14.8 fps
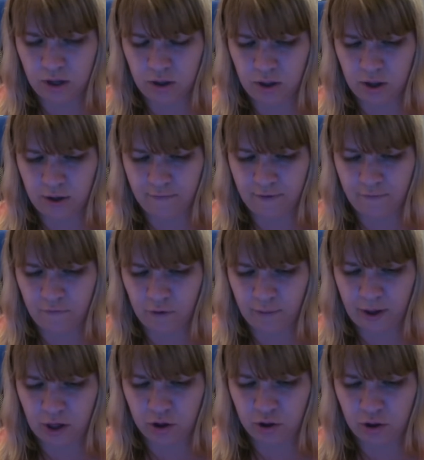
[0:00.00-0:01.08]
That's a lot of
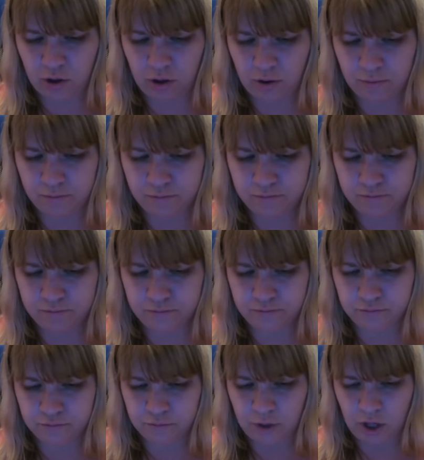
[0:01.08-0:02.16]
information here.
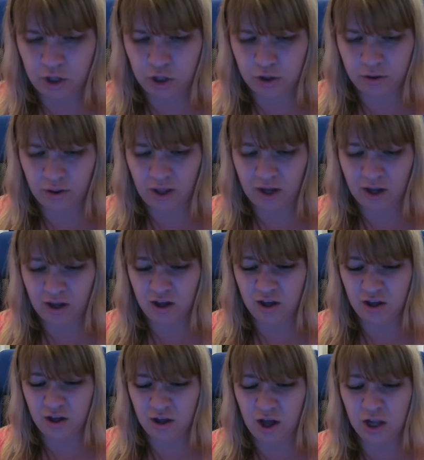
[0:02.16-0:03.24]
It's just like,
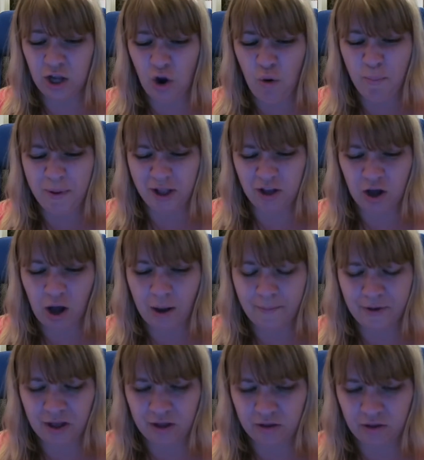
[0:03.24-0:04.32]
unopened
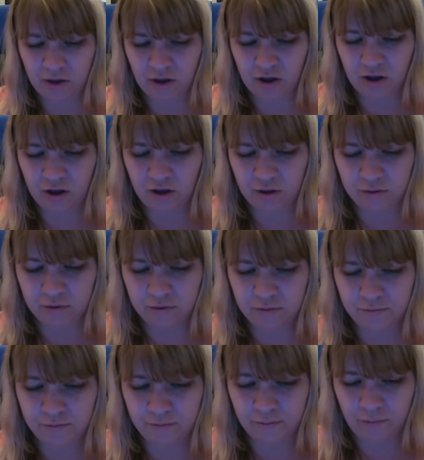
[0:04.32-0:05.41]
copy. And it's like, well,
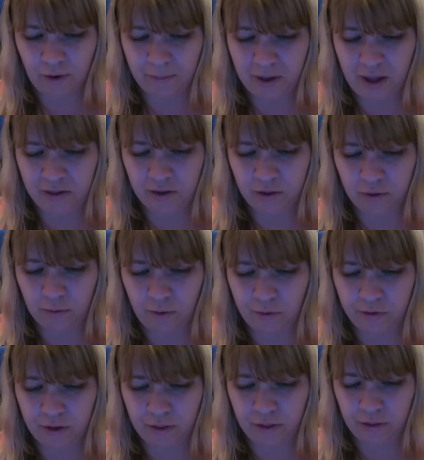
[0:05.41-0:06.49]
I'm guessing
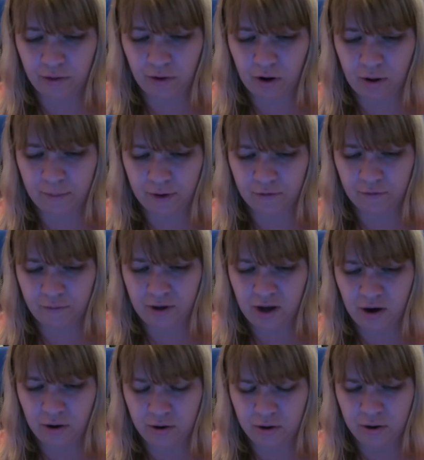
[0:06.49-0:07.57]
they're all selling their comics from
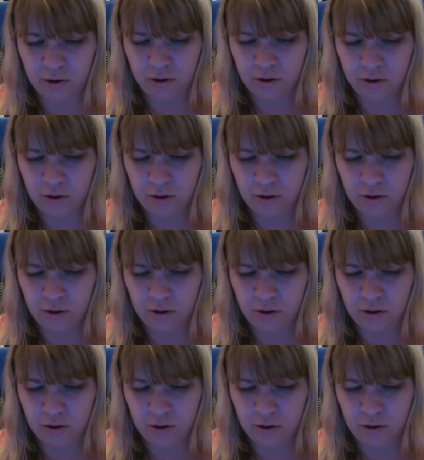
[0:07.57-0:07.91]
here.